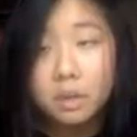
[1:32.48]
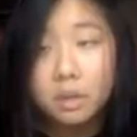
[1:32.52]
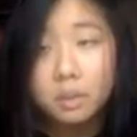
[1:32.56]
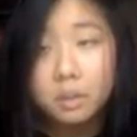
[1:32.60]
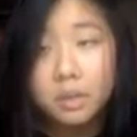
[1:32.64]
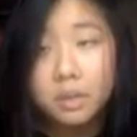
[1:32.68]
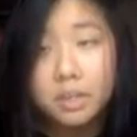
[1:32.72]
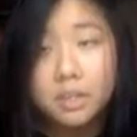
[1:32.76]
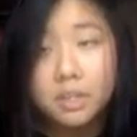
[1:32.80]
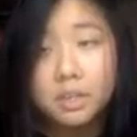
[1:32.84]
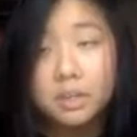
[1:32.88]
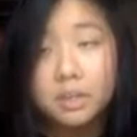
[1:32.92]

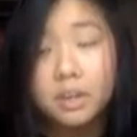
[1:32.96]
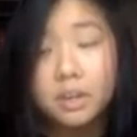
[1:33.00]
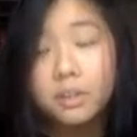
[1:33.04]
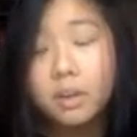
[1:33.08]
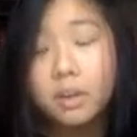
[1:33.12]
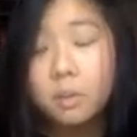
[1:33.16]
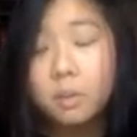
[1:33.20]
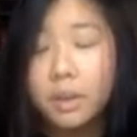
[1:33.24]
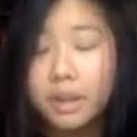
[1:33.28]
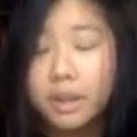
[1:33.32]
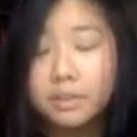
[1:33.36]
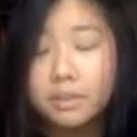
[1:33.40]
which is
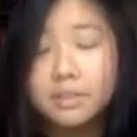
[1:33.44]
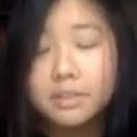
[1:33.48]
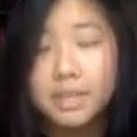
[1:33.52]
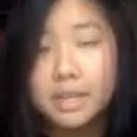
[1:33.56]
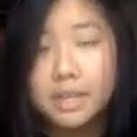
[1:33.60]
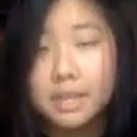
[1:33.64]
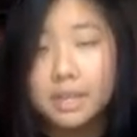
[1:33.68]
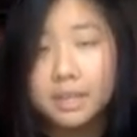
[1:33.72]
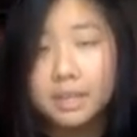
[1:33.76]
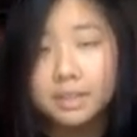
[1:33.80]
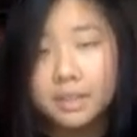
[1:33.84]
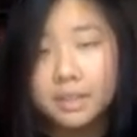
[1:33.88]
another way of
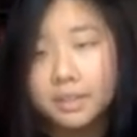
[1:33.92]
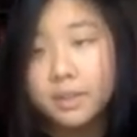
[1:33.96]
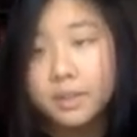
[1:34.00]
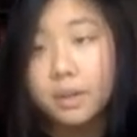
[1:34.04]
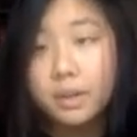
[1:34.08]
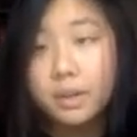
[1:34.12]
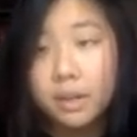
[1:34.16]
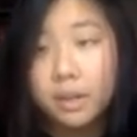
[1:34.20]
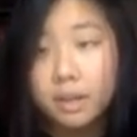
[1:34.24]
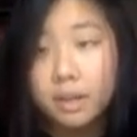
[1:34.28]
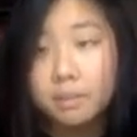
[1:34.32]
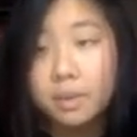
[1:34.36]
saying the
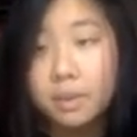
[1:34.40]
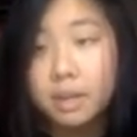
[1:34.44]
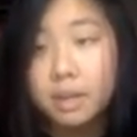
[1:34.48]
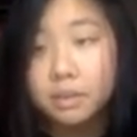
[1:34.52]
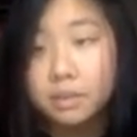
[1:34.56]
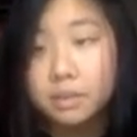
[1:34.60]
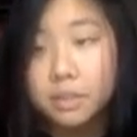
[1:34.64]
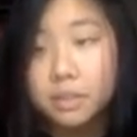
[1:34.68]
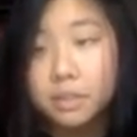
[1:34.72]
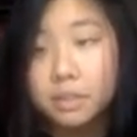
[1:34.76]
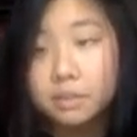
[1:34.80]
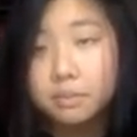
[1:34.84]
starting
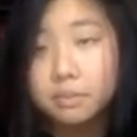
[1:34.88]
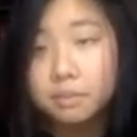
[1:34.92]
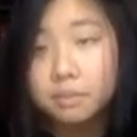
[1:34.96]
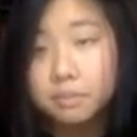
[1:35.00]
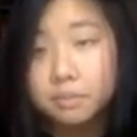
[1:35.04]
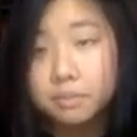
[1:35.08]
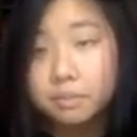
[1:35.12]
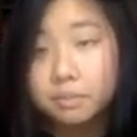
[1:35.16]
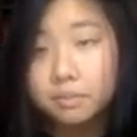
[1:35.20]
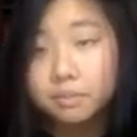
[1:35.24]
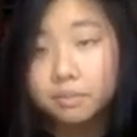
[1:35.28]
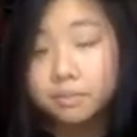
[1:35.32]
amount.
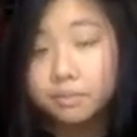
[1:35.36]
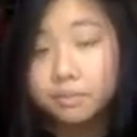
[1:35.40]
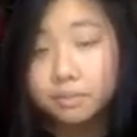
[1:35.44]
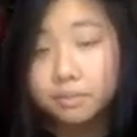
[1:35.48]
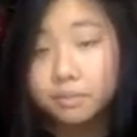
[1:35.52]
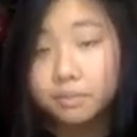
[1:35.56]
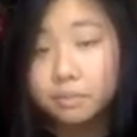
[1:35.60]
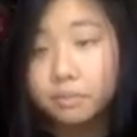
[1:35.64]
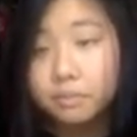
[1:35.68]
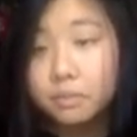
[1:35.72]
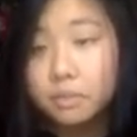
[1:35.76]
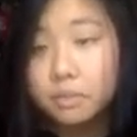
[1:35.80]

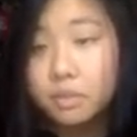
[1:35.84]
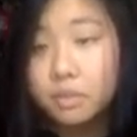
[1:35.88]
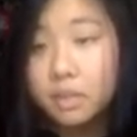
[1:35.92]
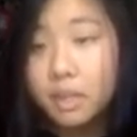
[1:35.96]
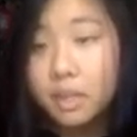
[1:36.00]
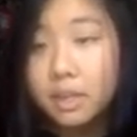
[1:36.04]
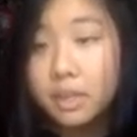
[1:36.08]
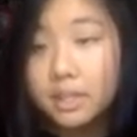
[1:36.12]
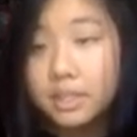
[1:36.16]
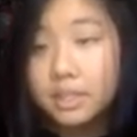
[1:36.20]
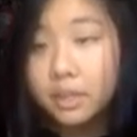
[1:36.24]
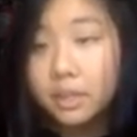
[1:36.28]

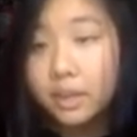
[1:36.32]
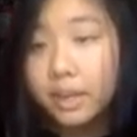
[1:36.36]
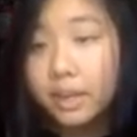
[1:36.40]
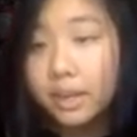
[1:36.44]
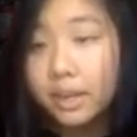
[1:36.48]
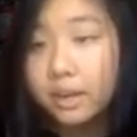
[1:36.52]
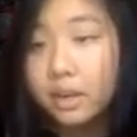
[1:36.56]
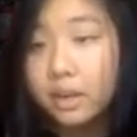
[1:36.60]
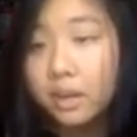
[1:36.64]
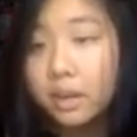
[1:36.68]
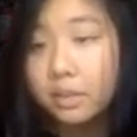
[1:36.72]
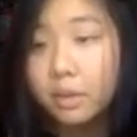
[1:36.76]
Let's look at
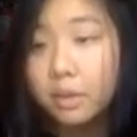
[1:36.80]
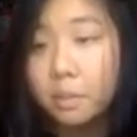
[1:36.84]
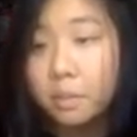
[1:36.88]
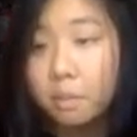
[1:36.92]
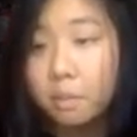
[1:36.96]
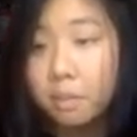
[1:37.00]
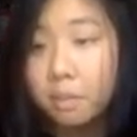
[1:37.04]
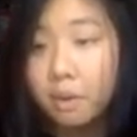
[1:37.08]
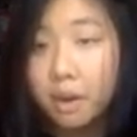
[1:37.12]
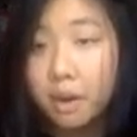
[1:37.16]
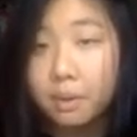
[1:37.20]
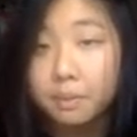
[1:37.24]
another
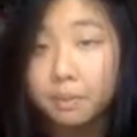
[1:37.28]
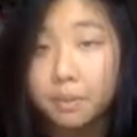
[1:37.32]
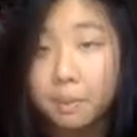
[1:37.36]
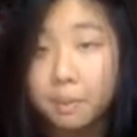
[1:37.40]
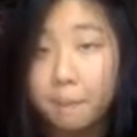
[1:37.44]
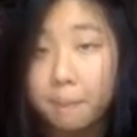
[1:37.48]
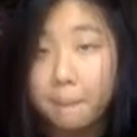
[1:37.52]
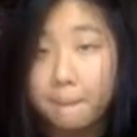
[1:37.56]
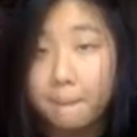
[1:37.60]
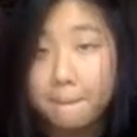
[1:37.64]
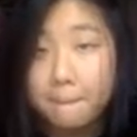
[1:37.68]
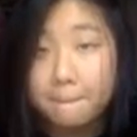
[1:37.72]

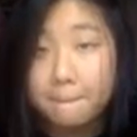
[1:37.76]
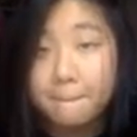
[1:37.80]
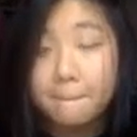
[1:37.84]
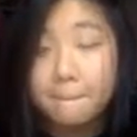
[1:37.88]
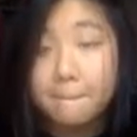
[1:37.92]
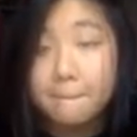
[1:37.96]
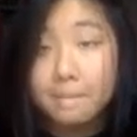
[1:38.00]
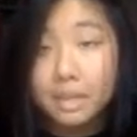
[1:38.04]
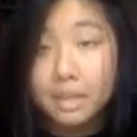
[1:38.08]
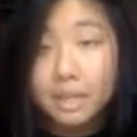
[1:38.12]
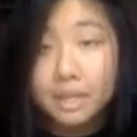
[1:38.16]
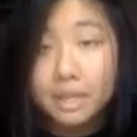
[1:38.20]
problem.
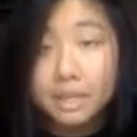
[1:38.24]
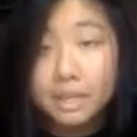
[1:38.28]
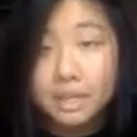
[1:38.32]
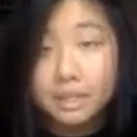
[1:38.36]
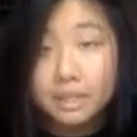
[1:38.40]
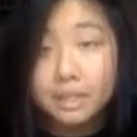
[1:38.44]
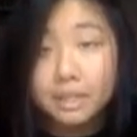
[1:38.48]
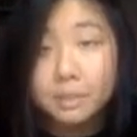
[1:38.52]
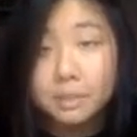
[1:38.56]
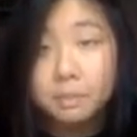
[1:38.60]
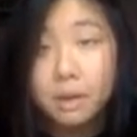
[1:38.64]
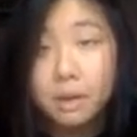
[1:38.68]

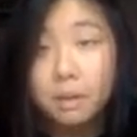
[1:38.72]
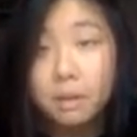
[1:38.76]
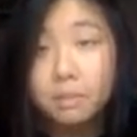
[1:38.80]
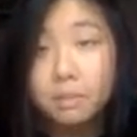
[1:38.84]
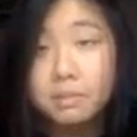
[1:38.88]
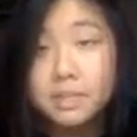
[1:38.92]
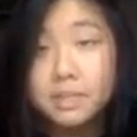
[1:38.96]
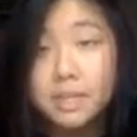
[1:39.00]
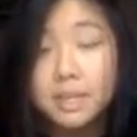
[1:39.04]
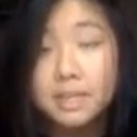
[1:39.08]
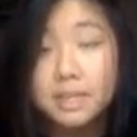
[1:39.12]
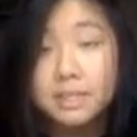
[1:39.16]
This
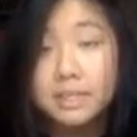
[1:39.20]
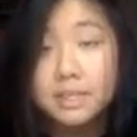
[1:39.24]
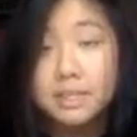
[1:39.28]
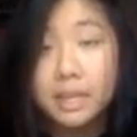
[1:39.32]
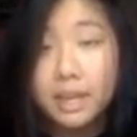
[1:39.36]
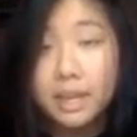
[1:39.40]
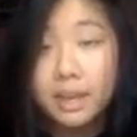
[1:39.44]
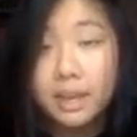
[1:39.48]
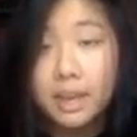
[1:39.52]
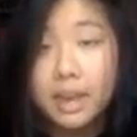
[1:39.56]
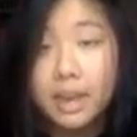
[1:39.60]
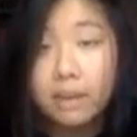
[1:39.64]
problem says,
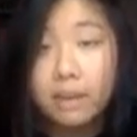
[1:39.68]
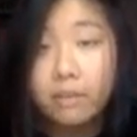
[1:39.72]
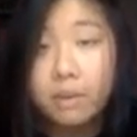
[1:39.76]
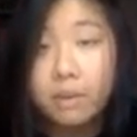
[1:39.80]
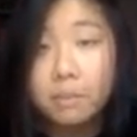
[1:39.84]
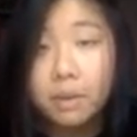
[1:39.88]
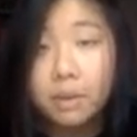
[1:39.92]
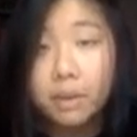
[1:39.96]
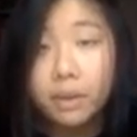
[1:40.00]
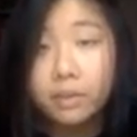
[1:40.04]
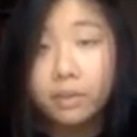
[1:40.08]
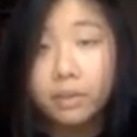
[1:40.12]
every
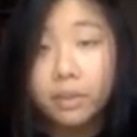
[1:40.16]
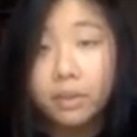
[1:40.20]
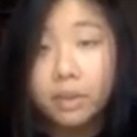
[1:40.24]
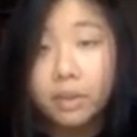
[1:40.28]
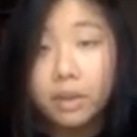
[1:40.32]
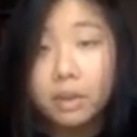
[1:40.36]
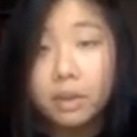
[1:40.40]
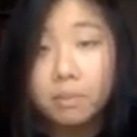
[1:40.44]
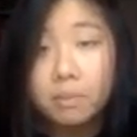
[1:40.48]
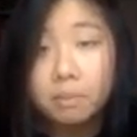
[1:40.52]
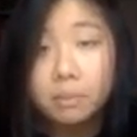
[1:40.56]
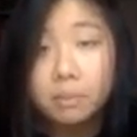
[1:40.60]
month,
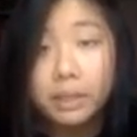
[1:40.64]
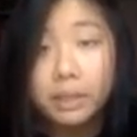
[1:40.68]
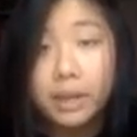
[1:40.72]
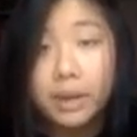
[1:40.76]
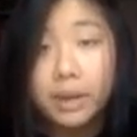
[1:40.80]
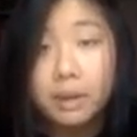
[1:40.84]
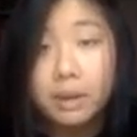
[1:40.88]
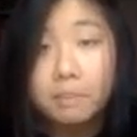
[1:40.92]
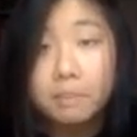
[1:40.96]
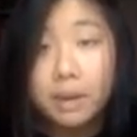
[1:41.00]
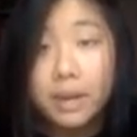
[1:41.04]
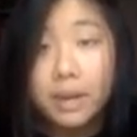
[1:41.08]

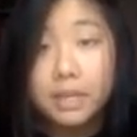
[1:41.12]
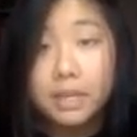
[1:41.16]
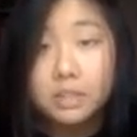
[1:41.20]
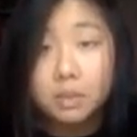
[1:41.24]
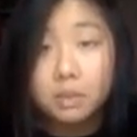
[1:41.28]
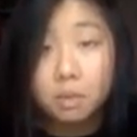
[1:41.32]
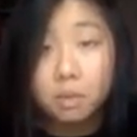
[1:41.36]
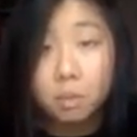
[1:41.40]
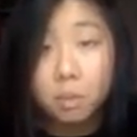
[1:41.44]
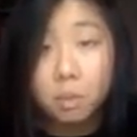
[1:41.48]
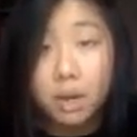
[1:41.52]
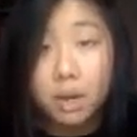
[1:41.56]
Blair buys
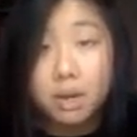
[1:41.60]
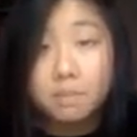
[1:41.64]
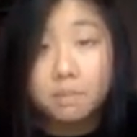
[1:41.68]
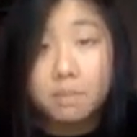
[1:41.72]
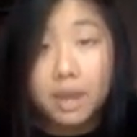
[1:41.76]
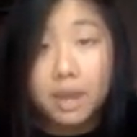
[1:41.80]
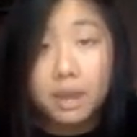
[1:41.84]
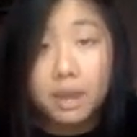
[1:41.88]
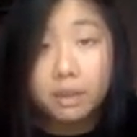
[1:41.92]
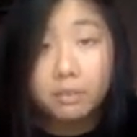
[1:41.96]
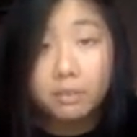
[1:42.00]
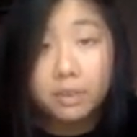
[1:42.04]
1
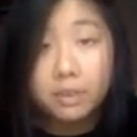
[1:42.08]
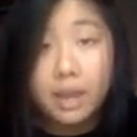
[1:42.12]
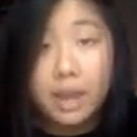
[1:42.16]
bag of